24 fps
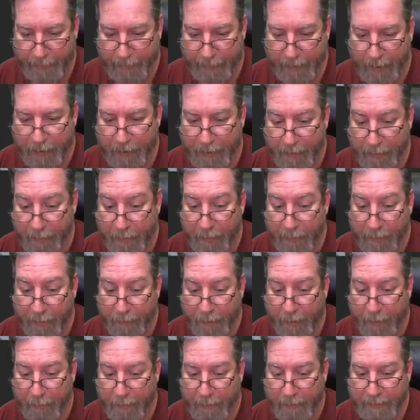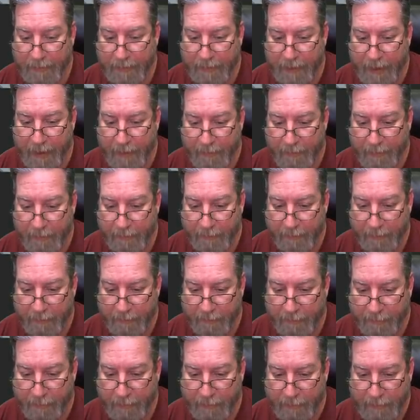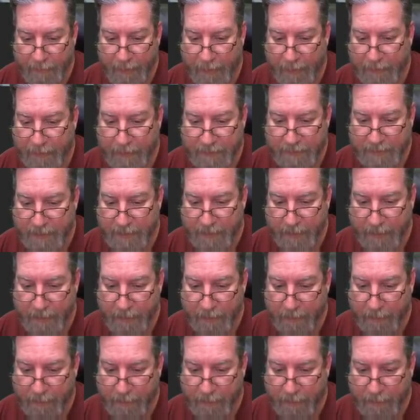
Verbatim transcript: It'll probably be today. I want Nick to see it.